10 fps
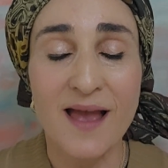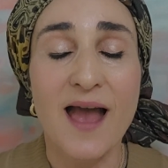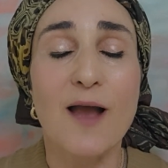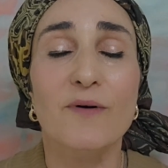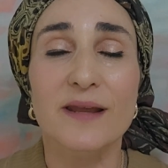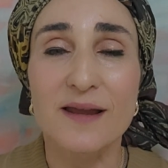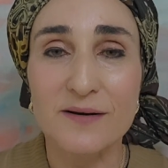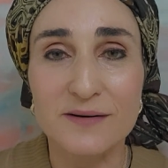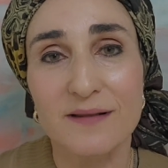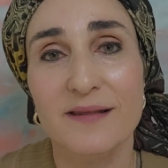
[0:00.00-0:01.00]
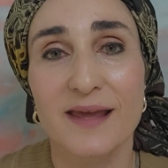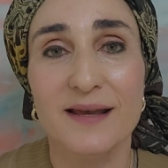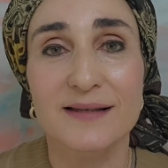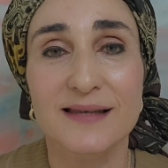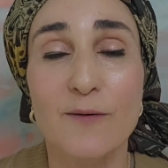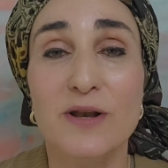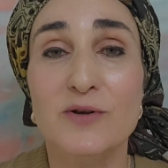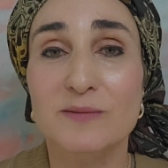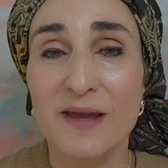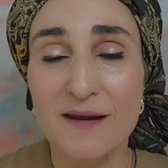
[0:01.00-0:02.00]
I want to hear good things. I want to
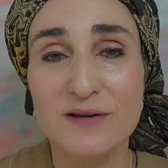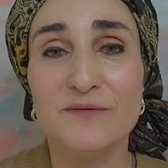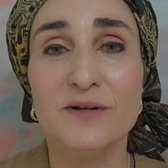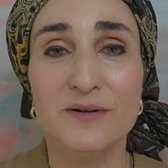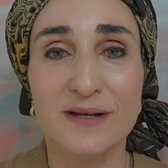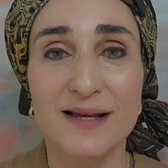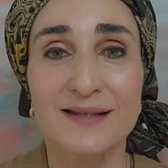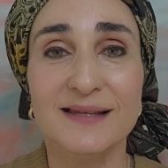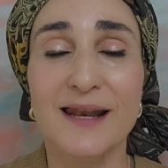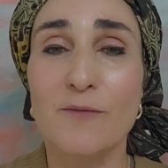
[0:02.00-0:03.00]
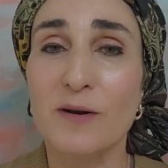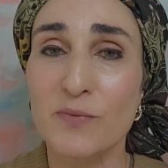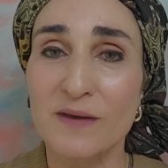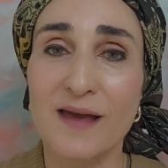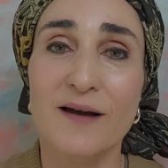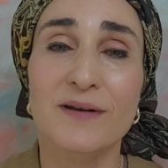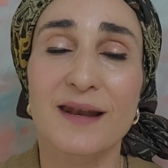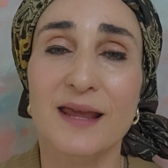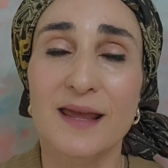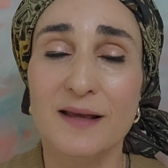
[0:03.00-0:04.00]
use my ears for goodness, and I want to breathe out
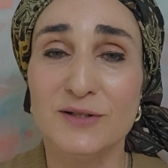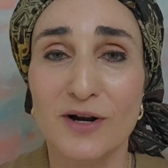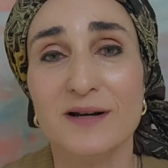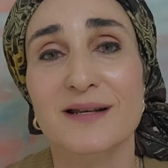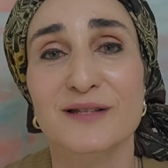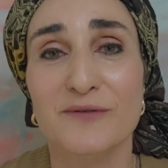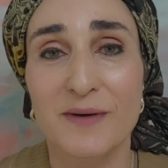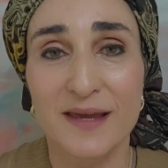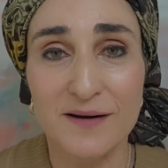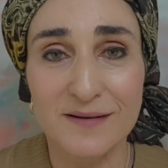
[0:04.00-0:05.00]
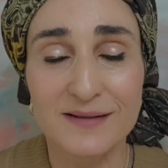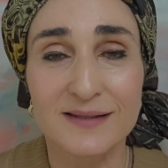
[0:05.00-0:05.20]
any darkness from my ears.